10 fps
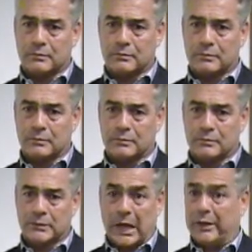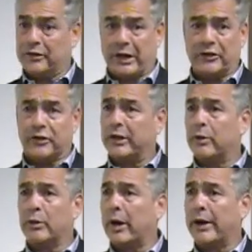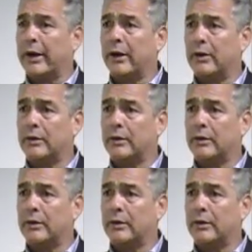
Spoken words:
In the states you're dealing with right now.